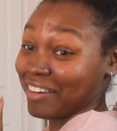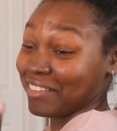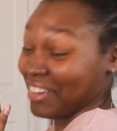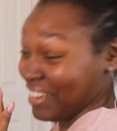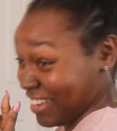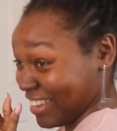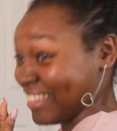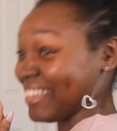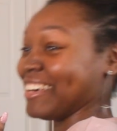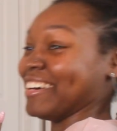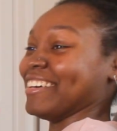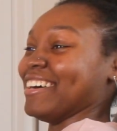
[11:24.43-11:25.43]
I'm
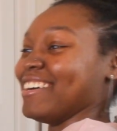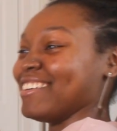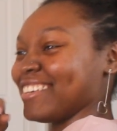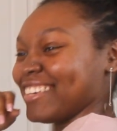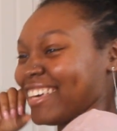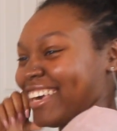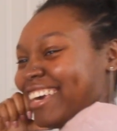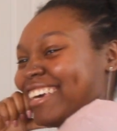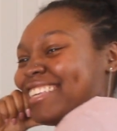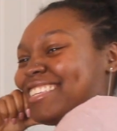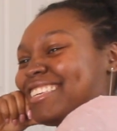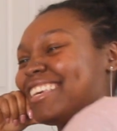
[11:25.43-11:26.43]
good though.
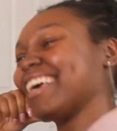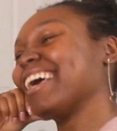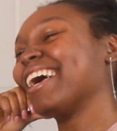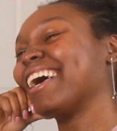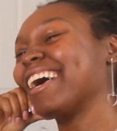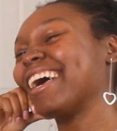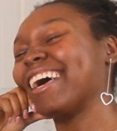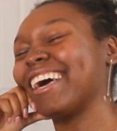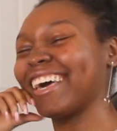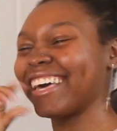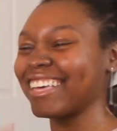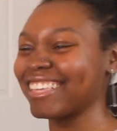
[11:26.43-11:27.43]
Okay,
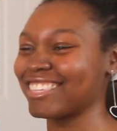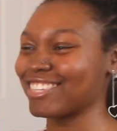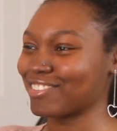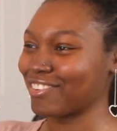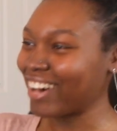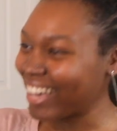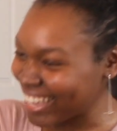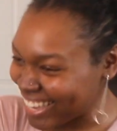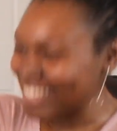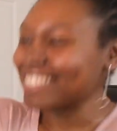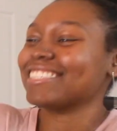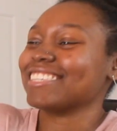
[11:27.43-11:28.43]
now
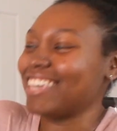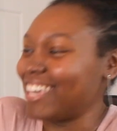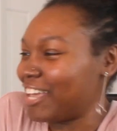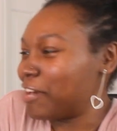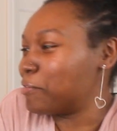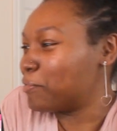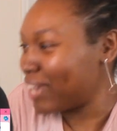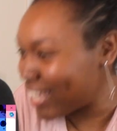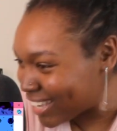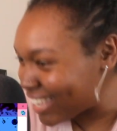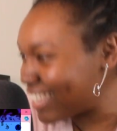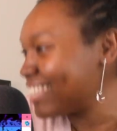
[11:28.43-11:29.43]
twice and
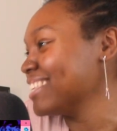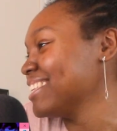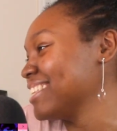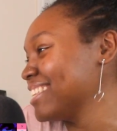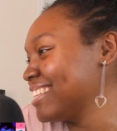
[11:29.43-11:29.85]
with it.